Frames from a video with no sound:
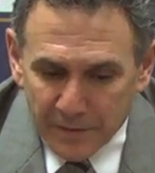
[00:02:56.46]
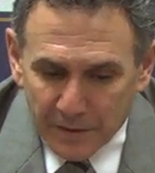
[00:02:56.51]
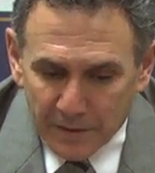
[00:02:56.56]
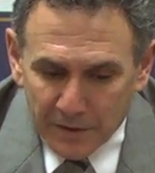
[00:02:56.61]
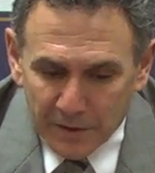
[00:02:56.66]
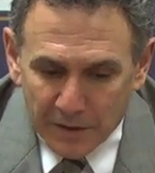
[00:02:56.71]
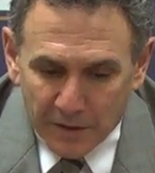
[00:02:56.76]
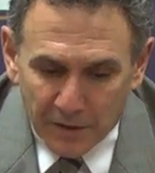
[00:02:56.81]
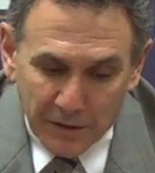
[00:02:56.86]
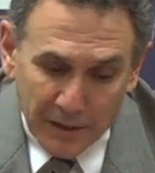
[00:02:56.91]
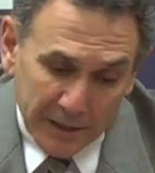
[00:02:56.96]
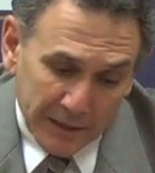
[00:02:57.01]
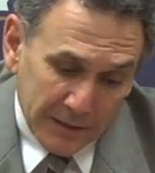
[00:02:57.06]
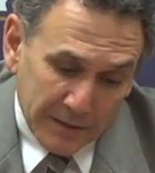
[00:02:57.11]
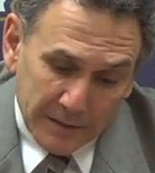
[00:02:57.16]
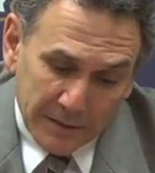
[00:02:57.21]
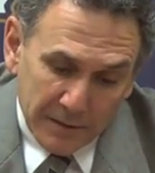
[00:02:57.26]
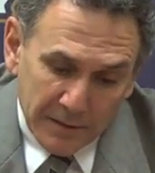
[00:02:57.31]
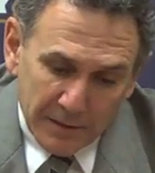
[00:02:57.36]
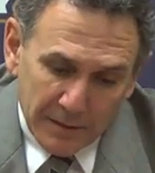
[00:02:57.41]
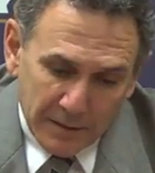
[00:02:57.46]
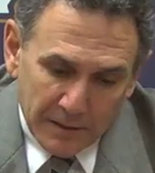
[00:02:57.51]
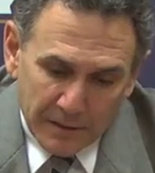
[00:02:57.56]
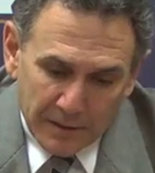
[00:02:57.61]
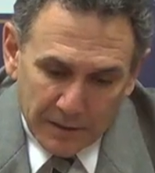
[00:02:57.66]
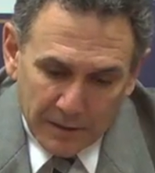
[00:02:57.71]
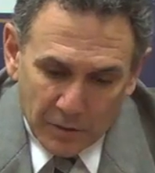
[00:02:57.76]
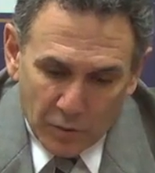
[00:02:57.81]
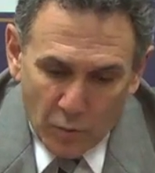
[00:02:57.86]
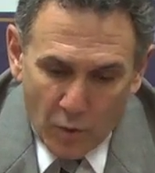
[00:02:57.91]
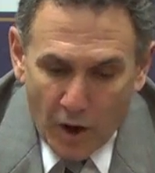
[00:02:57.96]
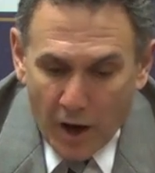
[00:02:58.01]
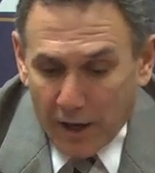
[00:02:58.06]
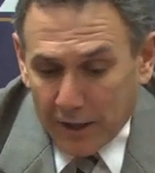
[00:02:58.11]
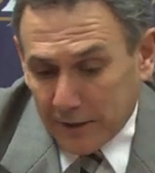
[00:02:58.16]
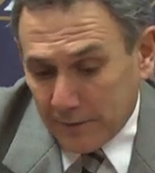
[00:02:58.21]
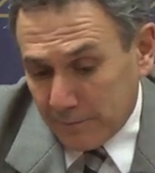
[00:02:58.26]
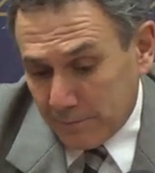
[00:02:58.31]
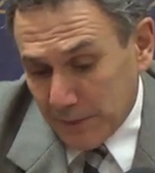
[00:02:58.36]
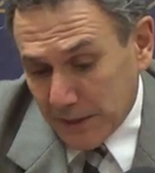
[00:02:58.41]
you know, like Quan
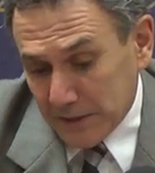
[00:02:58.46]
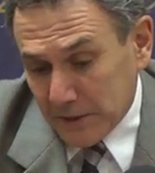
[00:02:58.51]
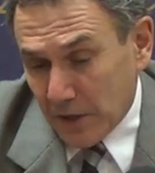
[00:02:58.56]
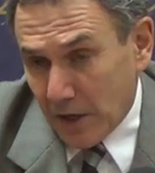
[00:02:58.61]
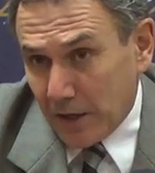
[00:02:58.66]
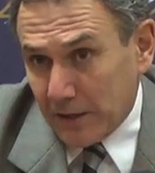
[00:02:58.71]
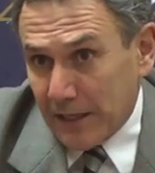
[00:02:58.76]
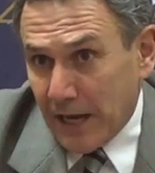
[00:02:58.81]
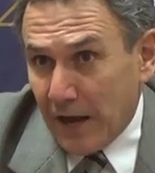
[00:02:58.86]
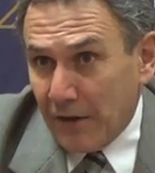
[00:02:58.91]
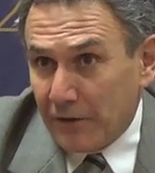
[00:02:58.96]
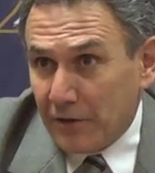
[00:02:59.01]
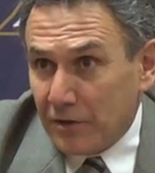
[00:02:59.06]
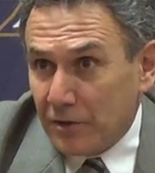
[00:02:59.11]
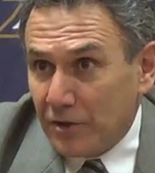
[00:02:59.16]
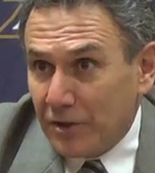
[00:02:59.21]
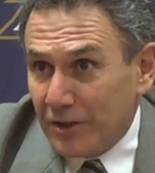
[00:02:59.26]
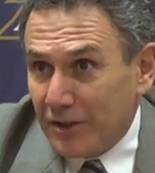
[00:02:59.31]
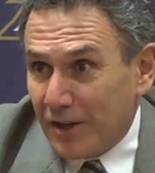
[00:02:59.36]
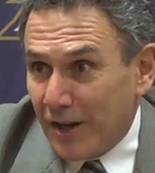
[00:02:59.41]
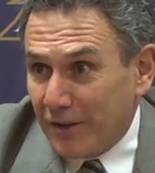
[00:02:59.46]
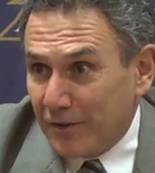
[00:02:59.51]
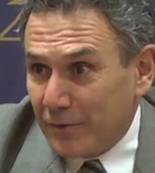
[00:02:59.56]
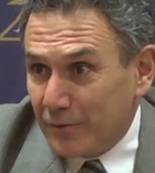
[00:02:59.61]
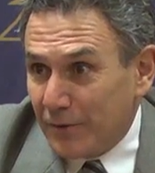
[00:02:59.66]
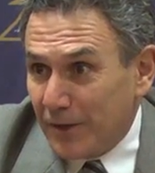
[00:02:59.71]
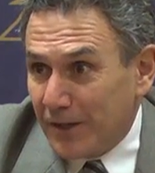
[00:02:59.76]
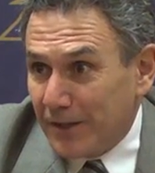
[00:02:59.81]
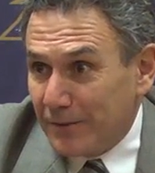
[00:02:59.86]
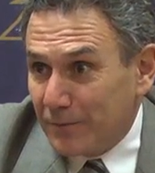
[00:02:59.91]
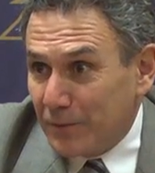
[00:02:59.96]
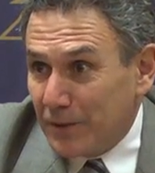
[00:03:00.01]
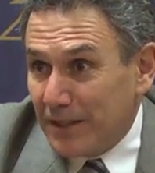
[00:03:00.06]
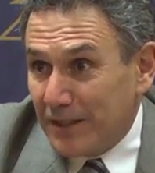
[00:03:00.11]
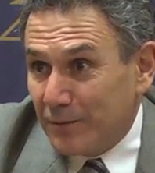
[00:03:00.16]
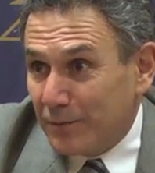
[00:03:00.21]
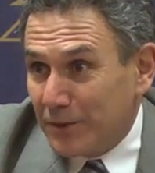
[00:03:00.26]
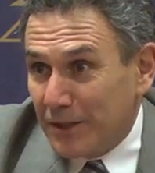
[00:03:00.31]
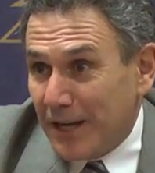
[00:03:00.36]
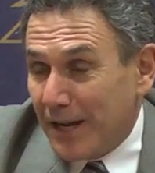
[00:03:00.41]
and Big Dog. Now they're learning on the run. We
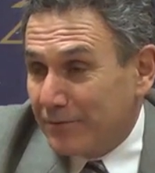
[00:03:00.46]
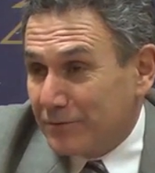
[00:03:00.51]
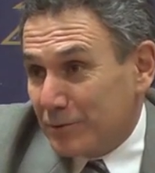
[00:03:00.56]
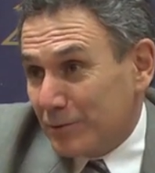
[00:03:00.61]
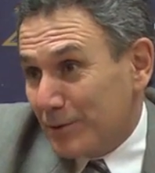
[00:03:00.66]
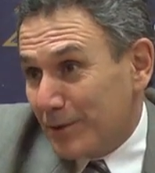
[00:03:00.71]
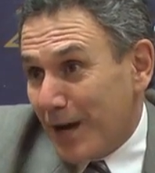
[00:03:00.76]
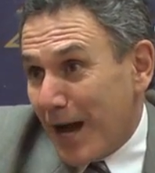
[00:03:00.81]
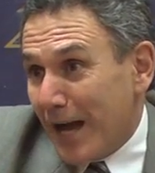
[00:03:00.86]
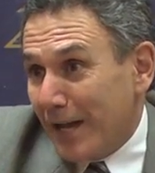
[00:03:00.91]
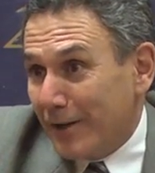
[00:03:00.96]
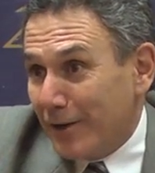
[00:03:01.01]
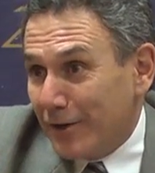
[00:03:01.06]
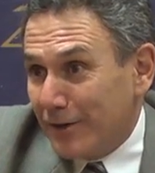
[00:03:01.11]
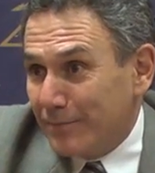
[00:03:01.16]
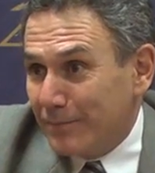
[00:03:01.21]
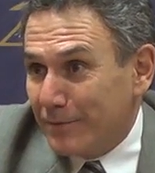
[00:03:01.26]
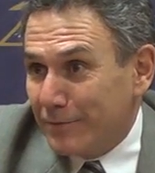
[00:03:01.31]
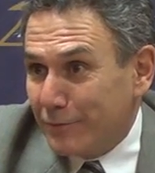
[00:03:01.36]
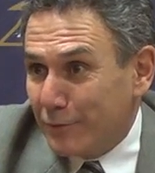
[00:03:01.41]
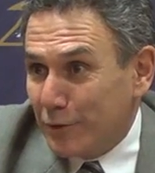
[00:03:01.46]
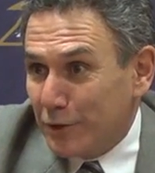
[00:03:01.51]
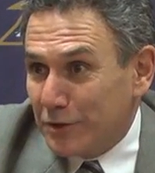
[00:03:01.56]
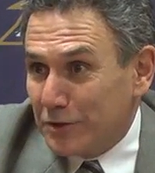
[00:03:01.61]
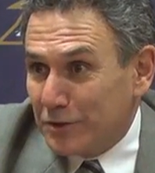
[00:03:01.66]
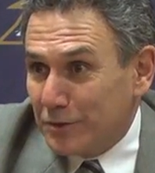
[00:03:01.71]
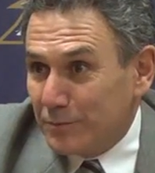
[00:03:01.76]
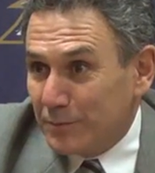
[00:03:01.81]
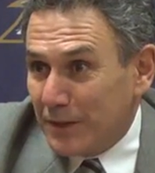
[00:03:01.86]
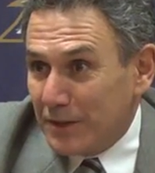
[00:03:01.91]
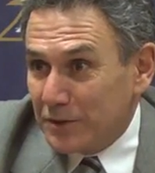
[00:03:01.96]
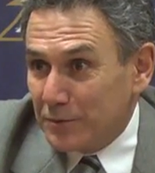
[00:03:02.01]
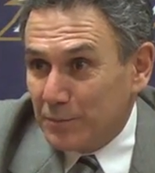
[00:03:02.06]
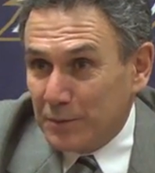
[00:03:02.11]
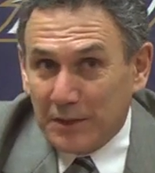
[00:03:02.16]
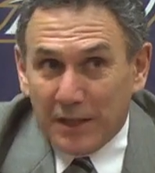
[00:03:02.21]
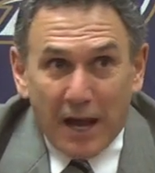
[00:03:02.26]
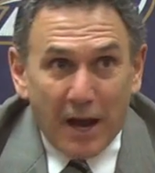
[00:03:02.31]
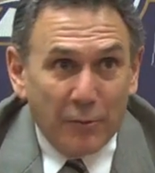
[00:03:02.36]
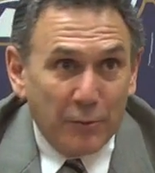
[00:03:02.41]
didn't really have to rely on them before too much,
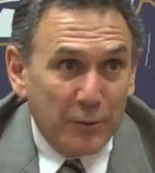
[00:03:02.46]
but now